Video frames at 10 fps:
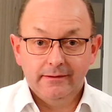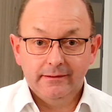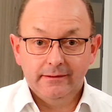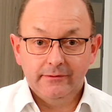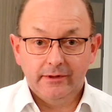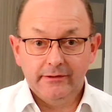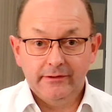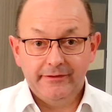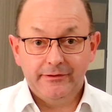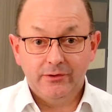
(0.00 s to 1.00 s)
Got another
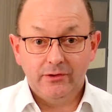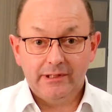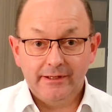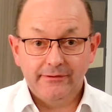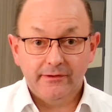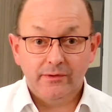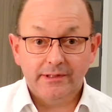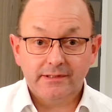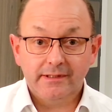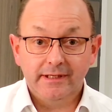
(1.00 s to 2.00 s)
door closer
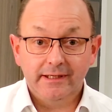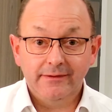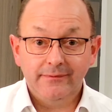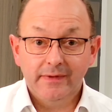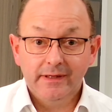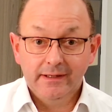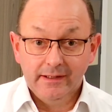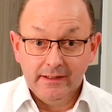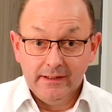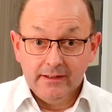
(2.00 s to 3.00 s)
question here.
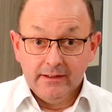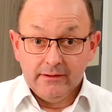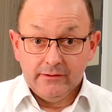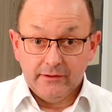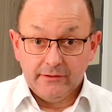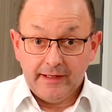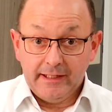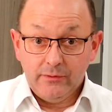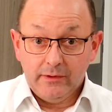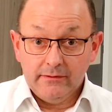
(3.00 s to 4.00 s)
Does
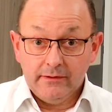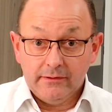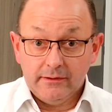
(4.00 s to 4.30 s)
anyone do